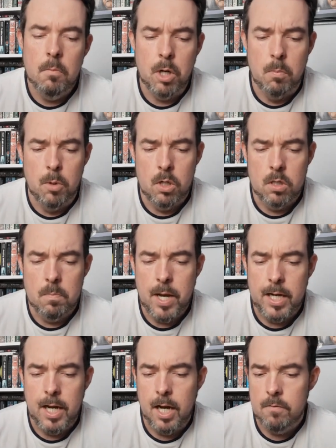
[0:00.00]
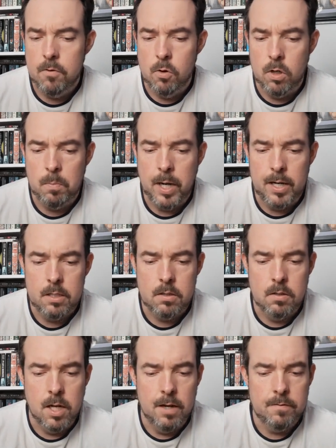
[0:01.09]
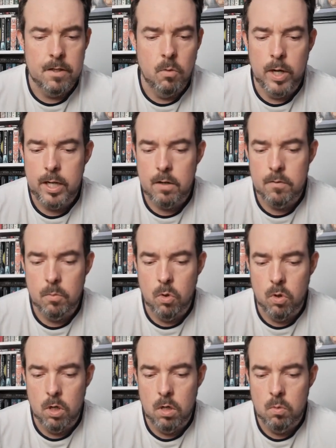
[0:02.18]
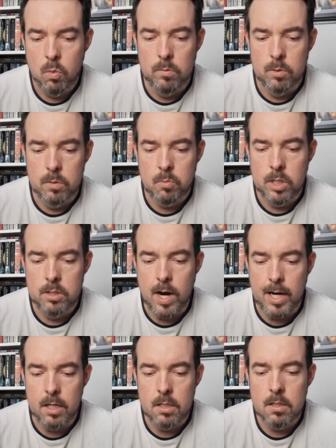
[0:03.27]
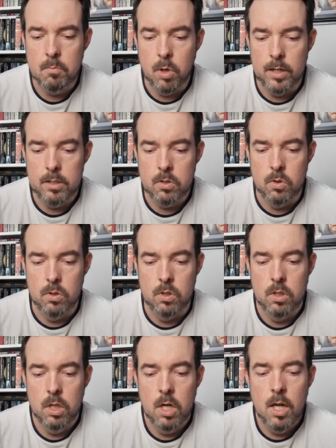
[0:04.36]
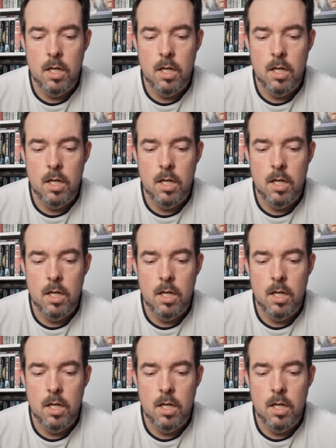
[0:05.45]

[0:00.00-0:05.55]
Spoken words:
But among the many half-orc bastards left in the wake of the war, one was Prince Ragat Brightsworn,